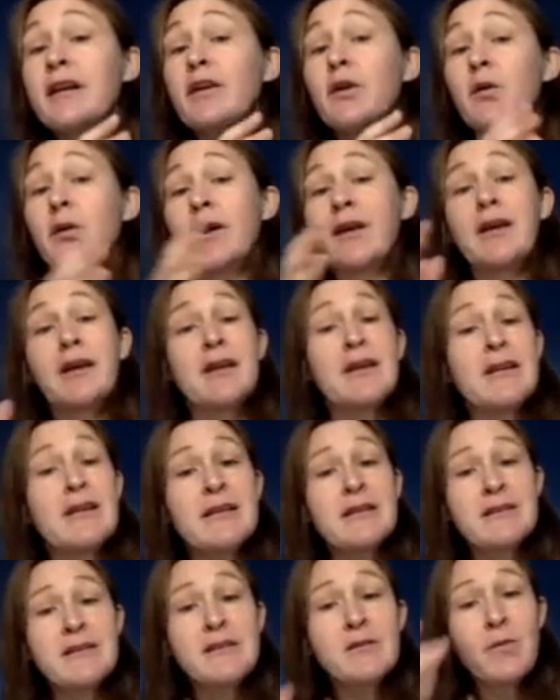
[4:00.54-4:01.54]
quick and
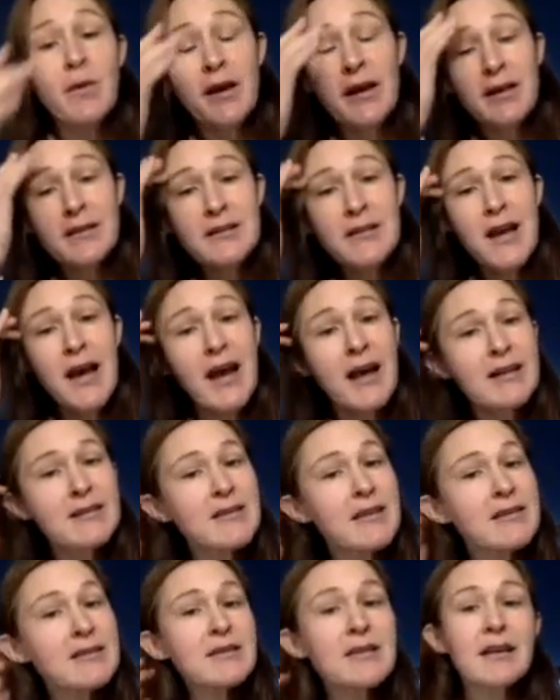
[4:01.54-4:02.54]
easy way to
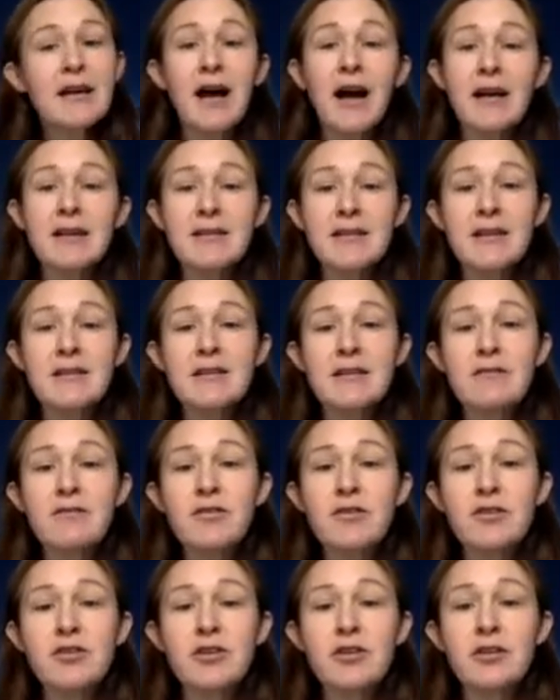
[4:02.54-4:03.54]
access the content of
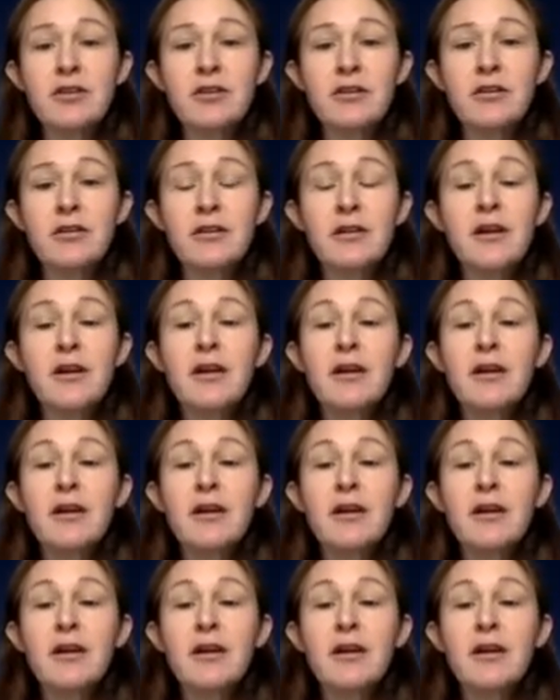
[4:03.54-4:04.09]
the journal.